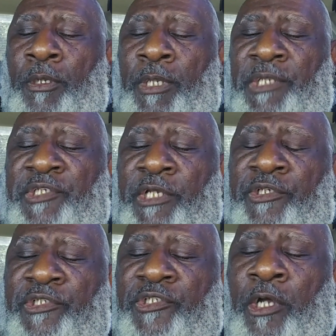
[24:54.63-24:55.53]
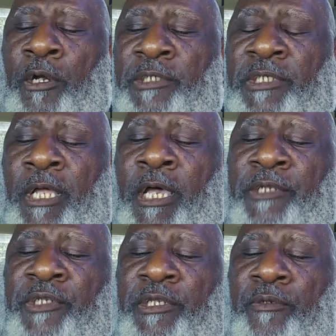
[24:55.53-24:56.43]
He said, your stars
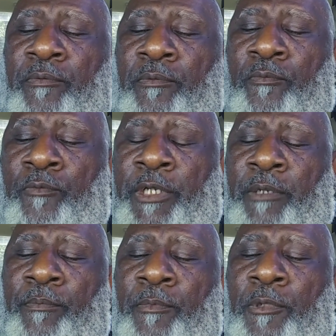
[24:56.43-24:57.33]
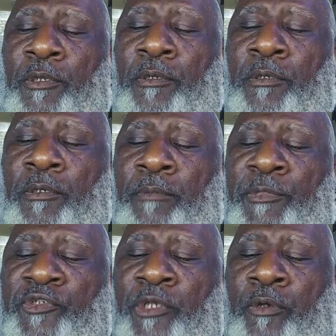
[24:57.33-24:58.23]
lied to you. Well, Let
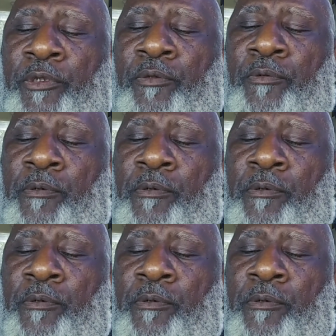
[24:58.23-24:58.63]
me show you.